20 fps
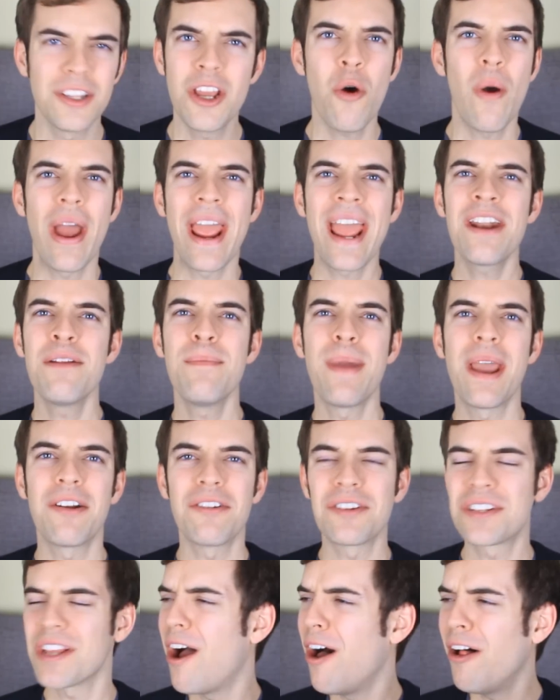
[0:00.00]
Yo,
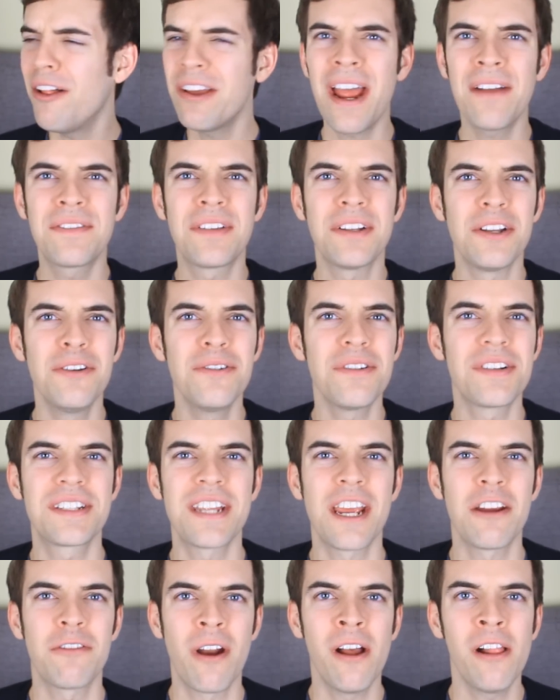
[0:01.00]
animators, all you have to do to
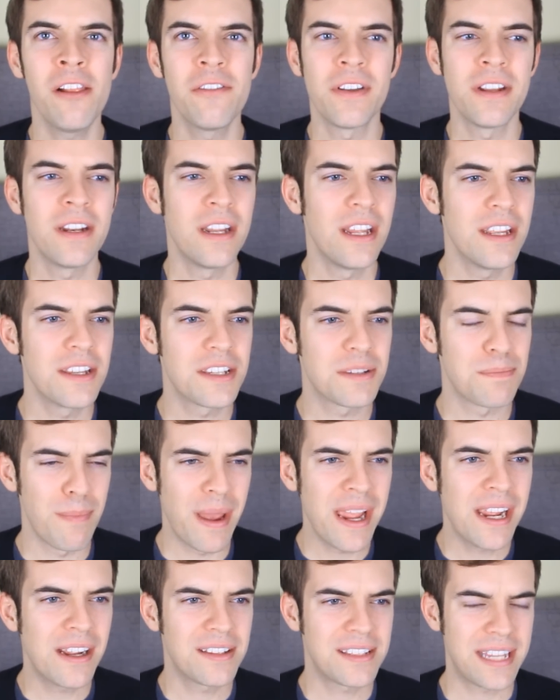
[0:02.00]
stay relevant is
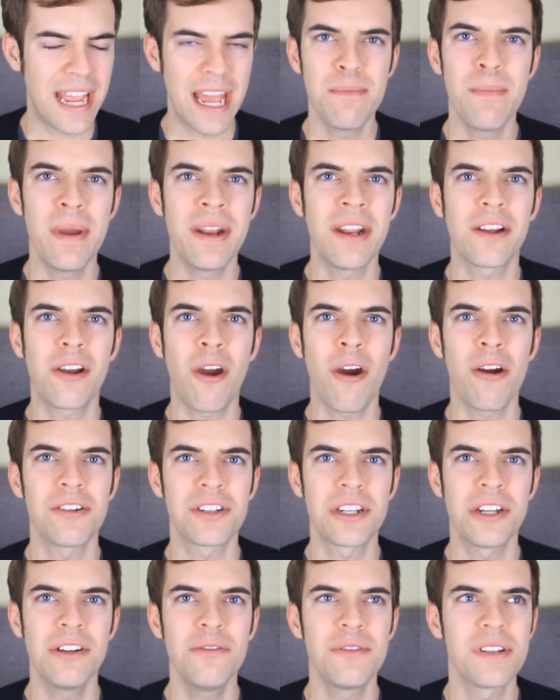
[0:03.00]
make 10-minute
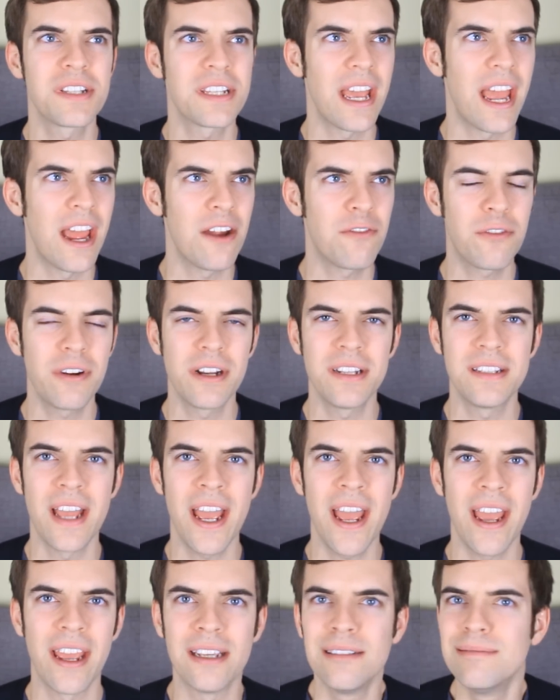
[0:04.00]
cartoons every
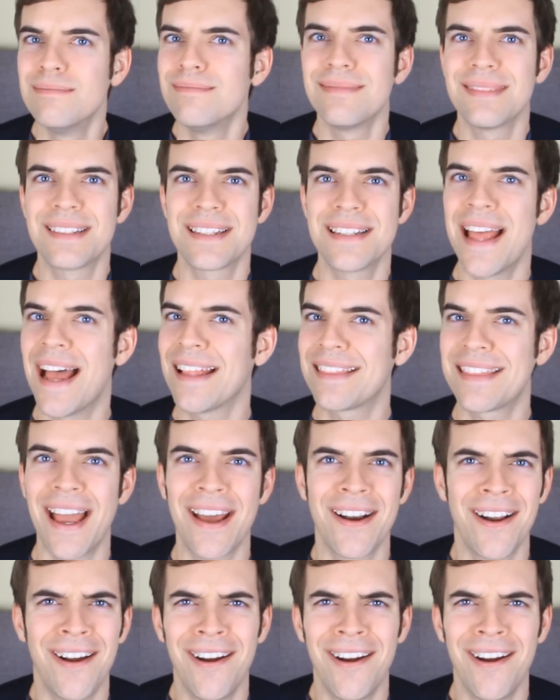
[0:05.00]
day. It's not that